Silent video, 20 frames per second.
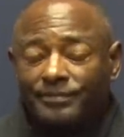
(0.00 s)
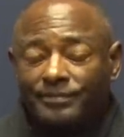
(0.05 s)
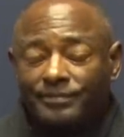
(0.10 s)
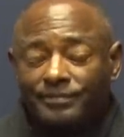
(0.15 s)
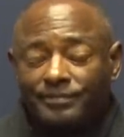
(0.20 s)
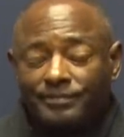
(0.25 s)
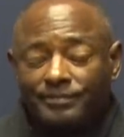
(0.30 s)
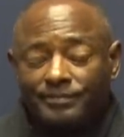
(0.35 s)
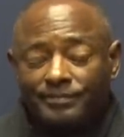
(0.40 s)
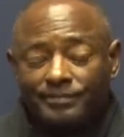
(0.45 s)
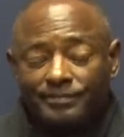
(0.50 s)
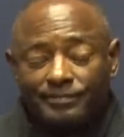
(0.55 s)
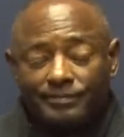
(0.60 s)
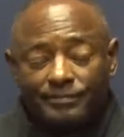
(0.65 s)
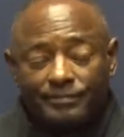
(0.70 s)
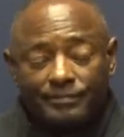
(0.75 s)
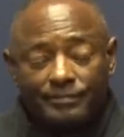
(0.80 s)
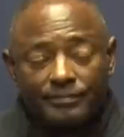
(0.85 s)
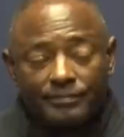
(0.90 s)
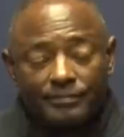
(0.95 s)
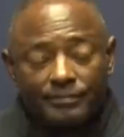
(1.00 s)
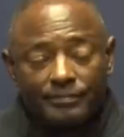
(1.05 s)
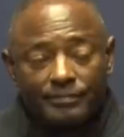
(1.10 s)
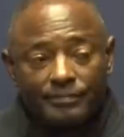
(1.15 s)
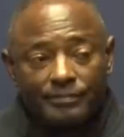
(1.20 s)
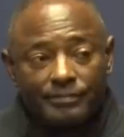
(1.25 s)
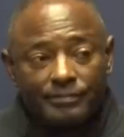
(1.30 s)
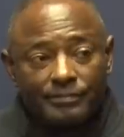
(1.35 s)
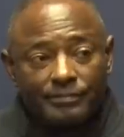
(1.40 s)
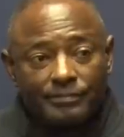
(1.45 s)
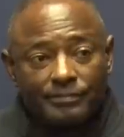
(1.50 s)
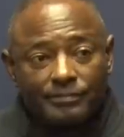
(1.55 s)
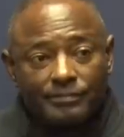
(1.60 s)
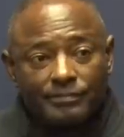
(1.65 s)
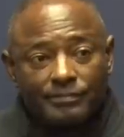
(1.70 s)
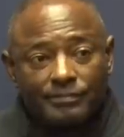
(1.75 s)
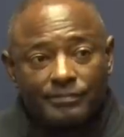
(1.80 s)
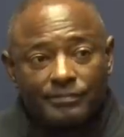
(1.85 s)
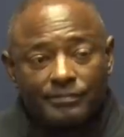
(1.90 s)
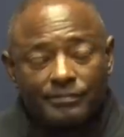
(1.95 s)
Wyatt. Coach,
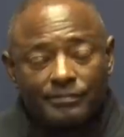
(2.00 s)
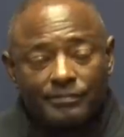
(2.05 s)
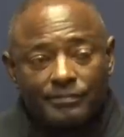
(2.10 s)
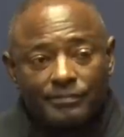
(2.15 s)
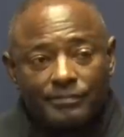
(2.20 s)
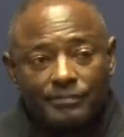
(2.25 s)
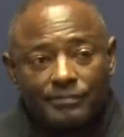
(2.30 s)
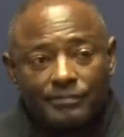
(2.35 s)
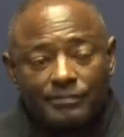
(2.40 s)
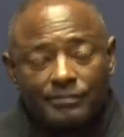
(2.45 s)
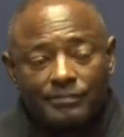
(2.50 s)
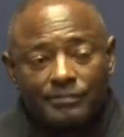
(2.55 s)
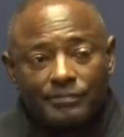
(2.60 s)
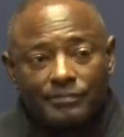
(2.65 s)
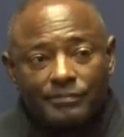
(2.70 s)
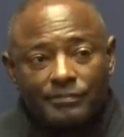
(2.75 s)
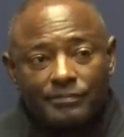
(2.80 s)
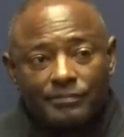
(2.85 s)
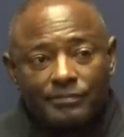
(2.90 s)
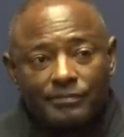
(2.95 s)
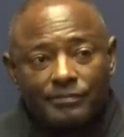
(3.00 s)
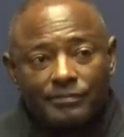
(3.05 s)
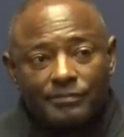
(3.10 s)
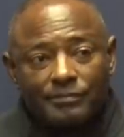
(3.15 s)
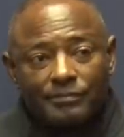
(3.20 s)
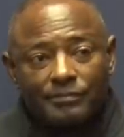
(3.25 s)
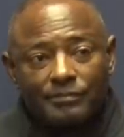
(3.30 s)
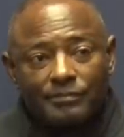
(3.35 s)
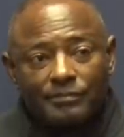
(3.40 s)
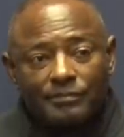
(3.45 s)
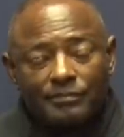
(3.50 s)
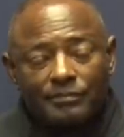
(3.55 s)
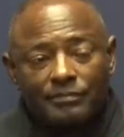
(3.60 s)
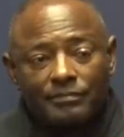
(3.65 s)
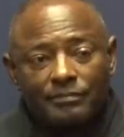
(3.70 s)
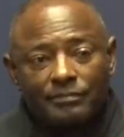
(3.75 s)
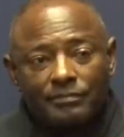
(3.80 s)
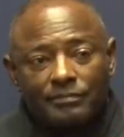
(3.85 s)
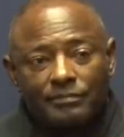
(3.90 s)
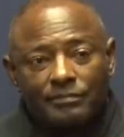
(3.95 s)
defense struggled against the run, particularly on
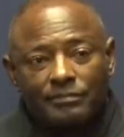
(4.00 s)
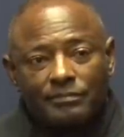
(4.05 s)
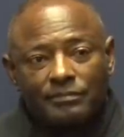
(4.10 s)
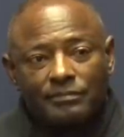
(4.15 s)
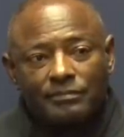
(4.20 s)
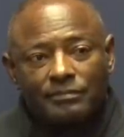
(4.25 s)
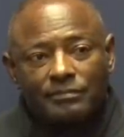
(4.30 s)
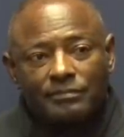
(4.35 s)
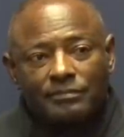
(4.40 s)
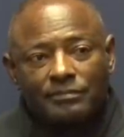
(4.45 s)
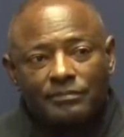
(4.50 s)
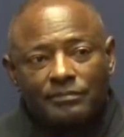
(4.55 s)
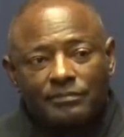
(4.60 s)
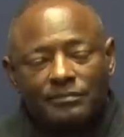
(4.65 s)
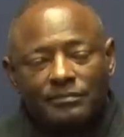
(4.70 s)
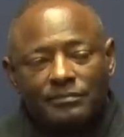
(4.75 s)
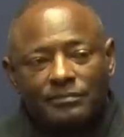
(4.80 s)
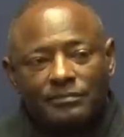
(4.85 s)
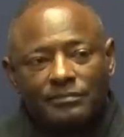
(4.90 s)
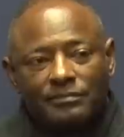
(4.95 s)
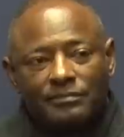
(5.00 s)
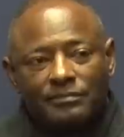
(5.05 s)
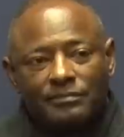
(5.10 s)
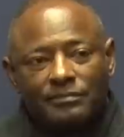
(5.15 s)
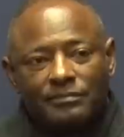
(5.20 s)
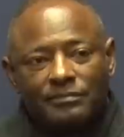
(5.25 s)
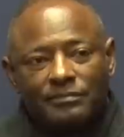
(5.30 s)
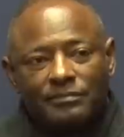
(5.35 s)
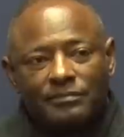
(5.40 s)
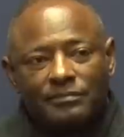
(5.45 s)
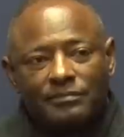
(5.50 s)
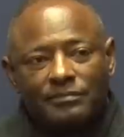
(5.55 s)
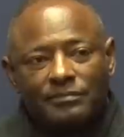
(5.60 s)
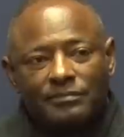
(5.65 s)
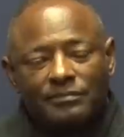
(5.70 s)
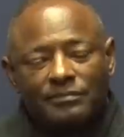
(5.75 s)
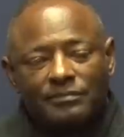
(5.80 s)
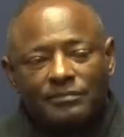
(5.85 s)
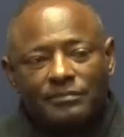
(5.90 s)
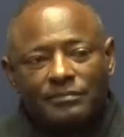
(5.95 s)
the outside and those, uh, getting the edge
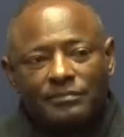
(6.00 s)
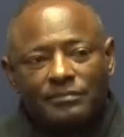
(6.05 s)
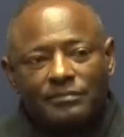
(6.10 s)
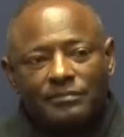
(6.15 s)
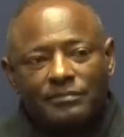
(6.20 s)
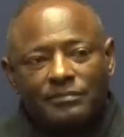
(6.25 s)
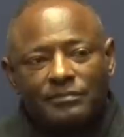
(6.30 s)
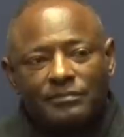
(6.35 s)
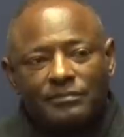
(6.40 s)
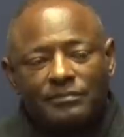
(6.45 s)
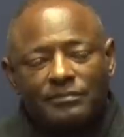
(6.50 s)
and setting that.